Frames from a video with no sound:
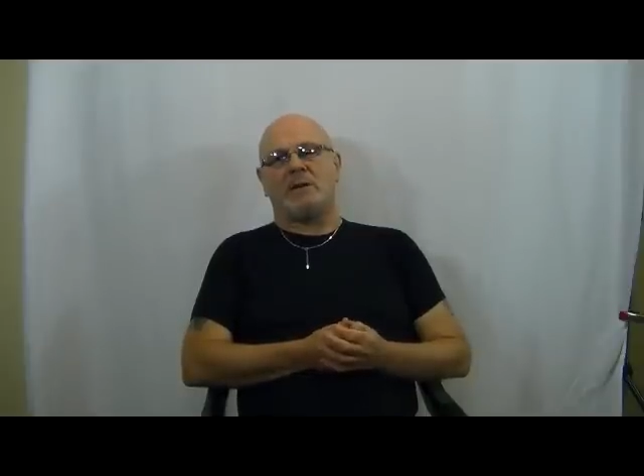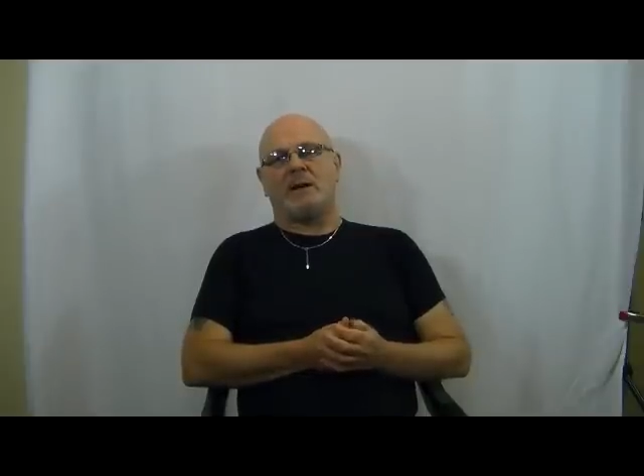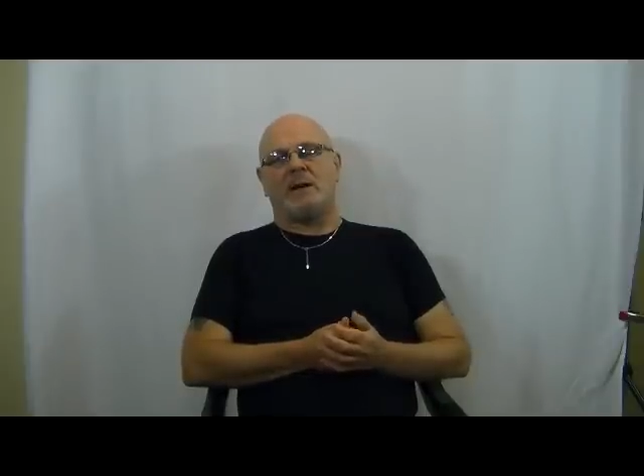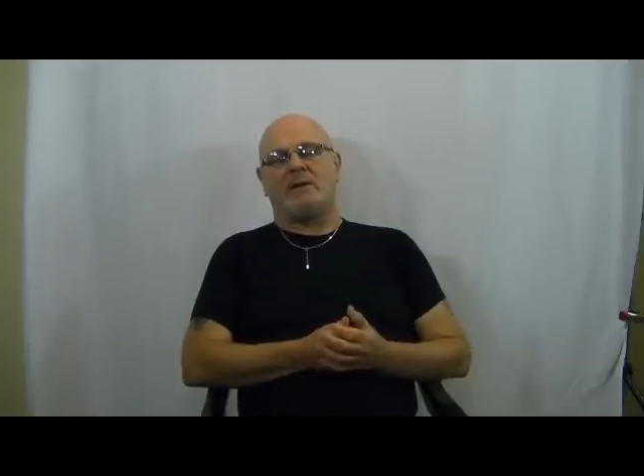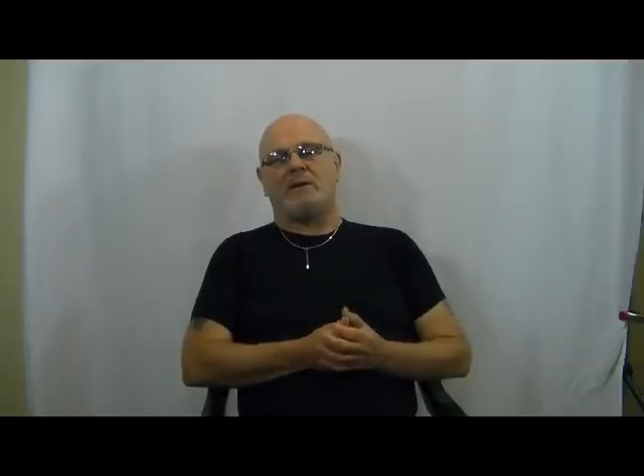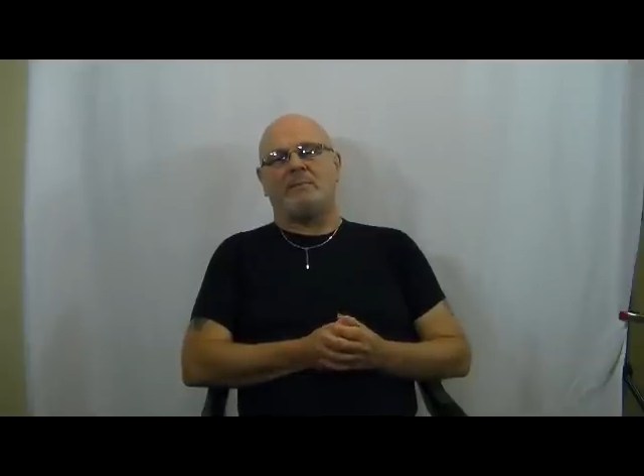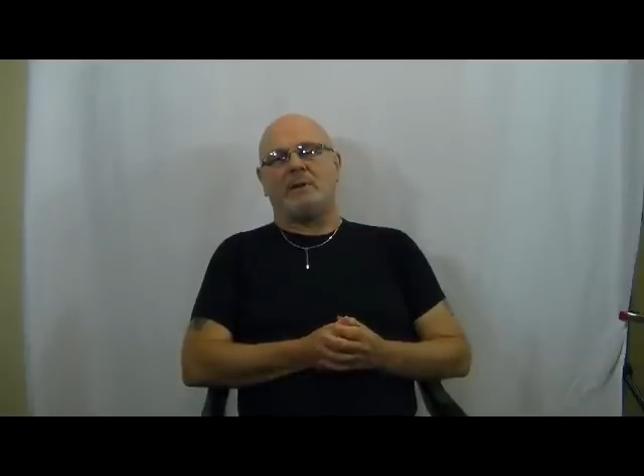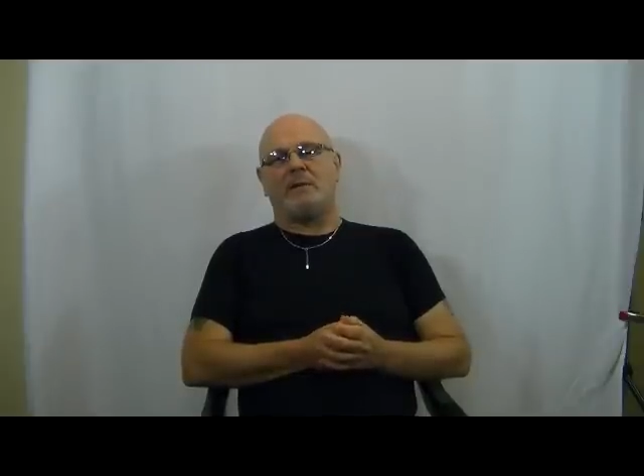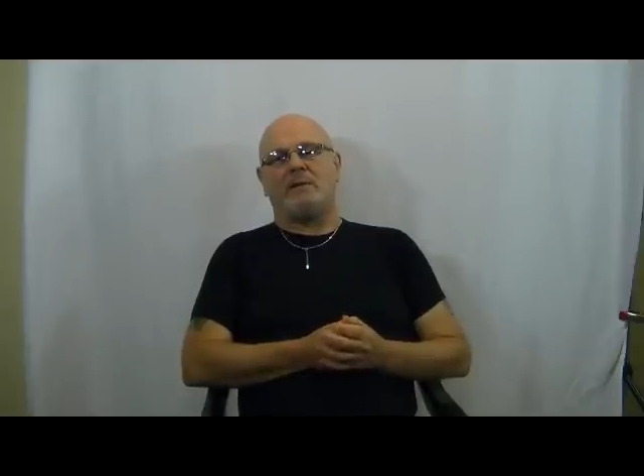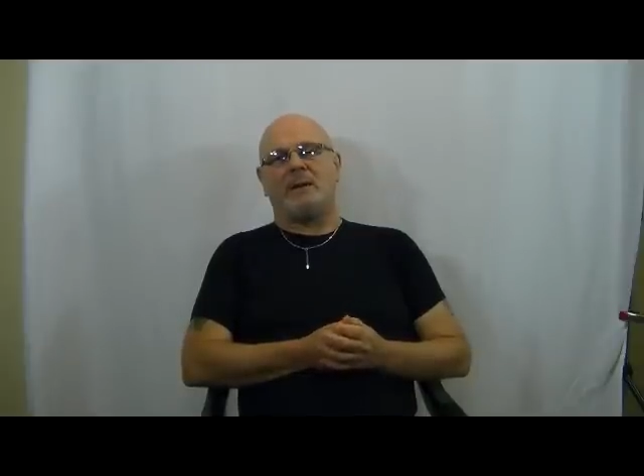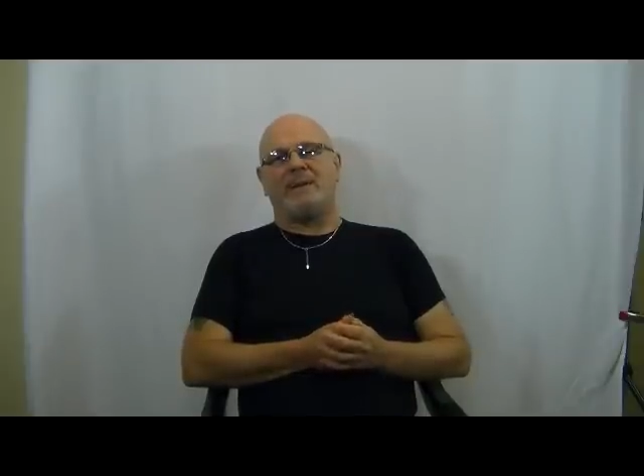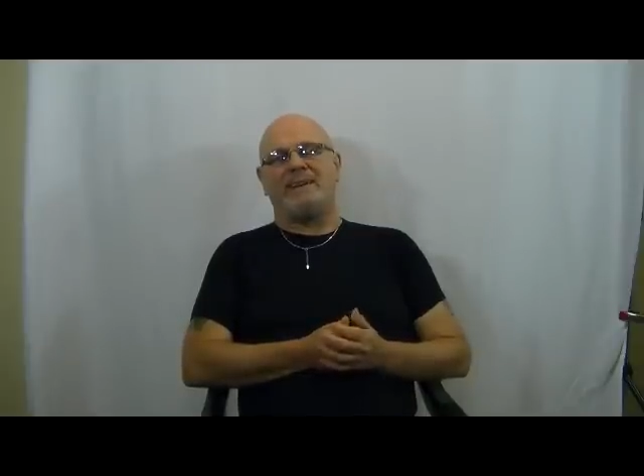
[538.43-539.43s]
It's a bit
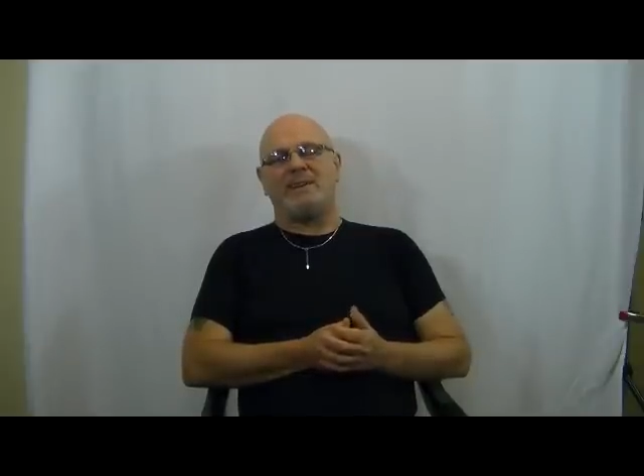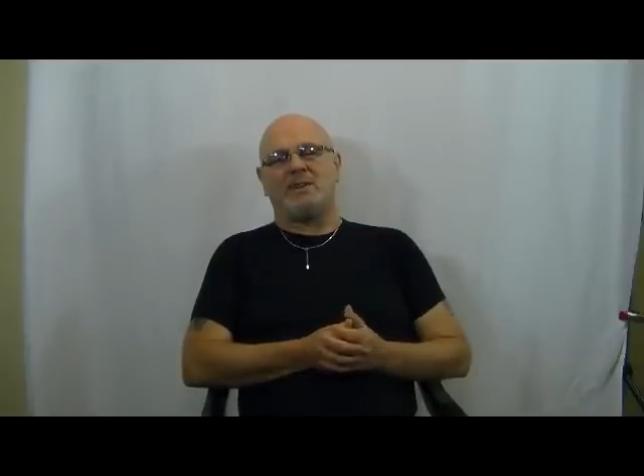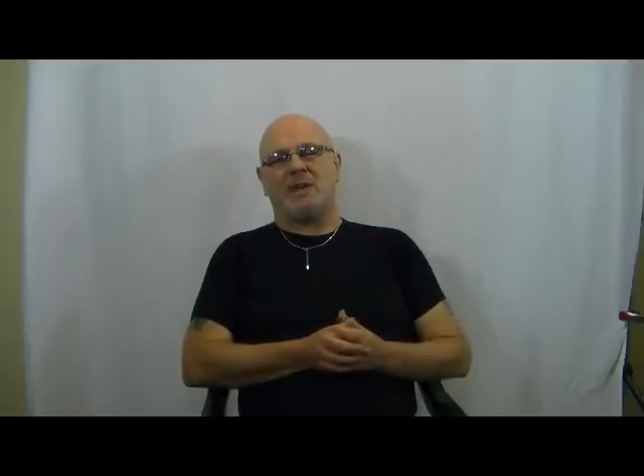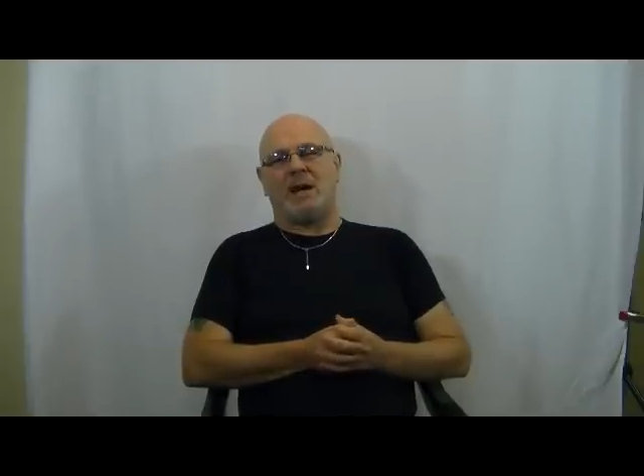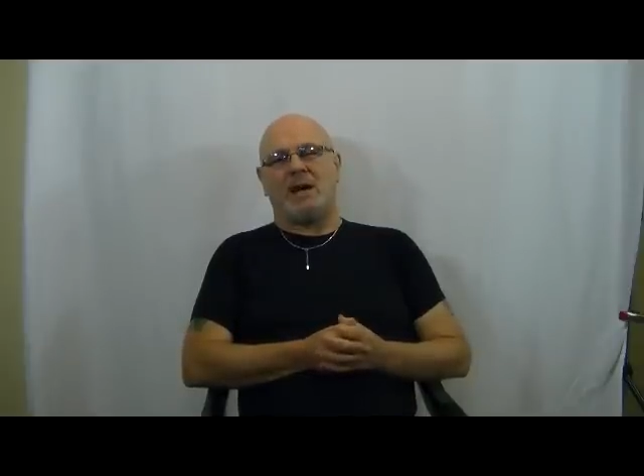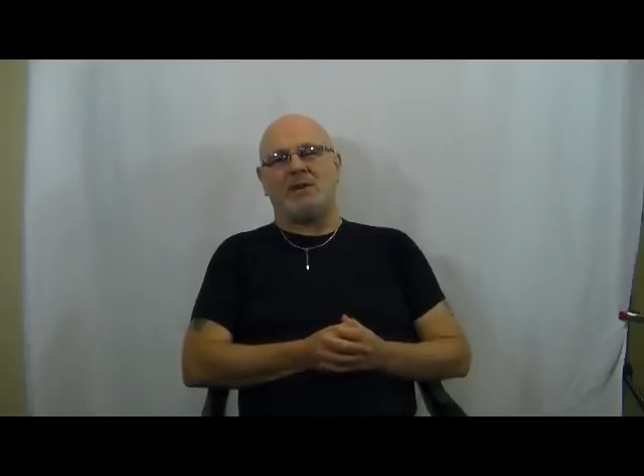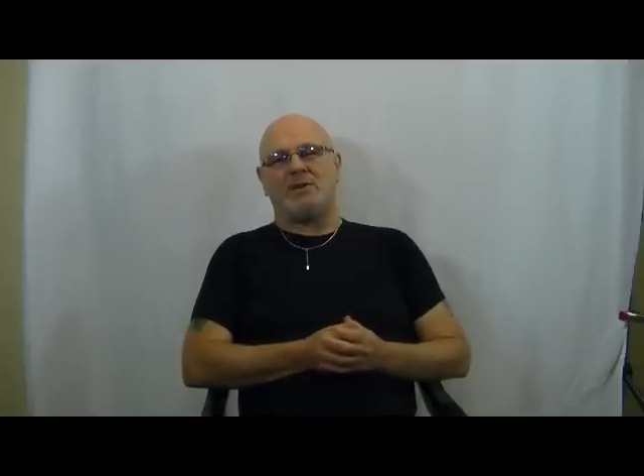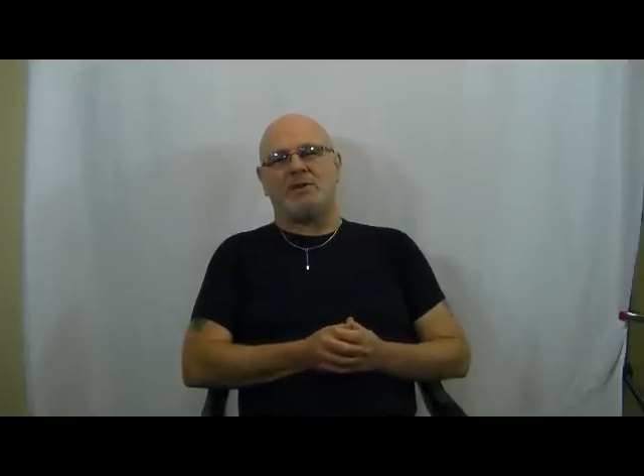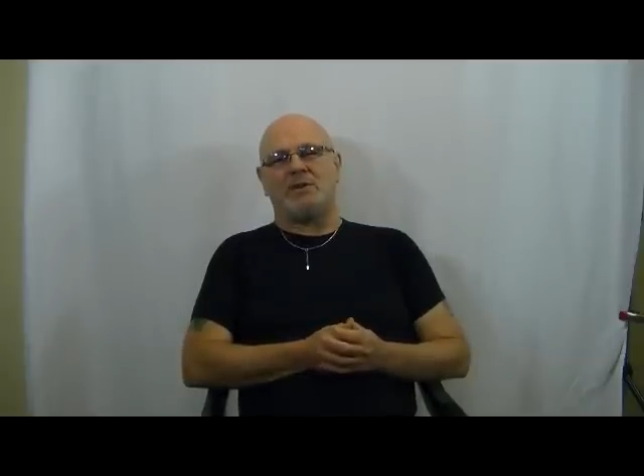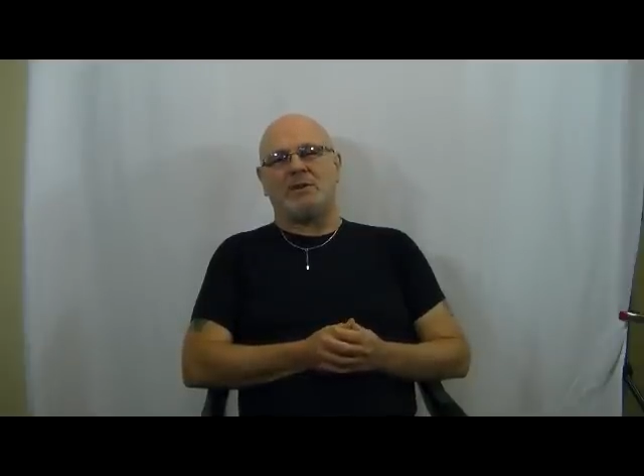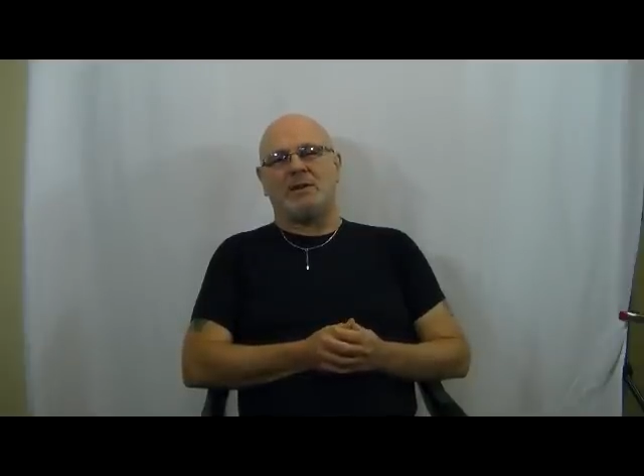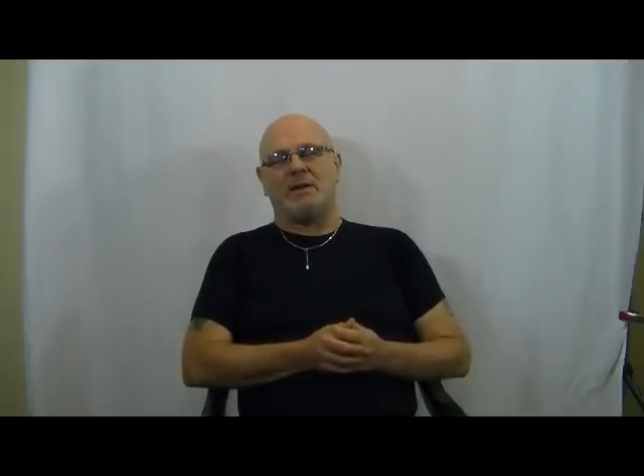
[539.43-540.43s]
of an
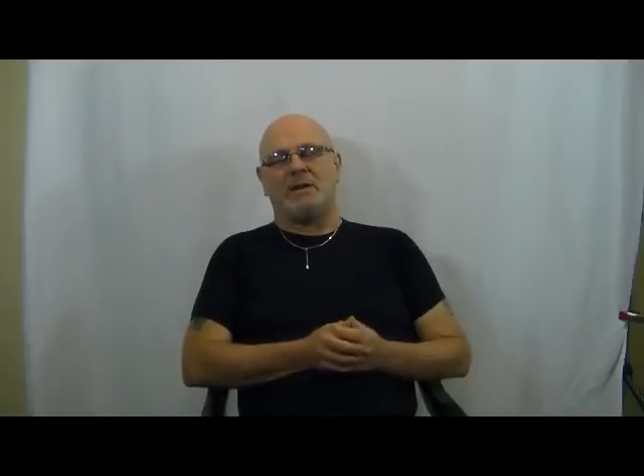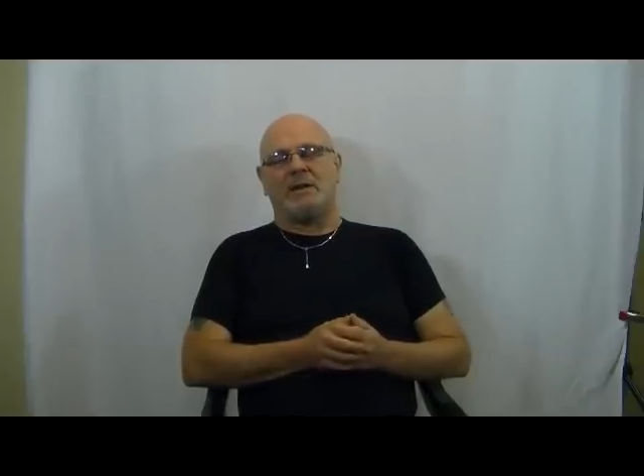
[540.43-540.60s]
initiation,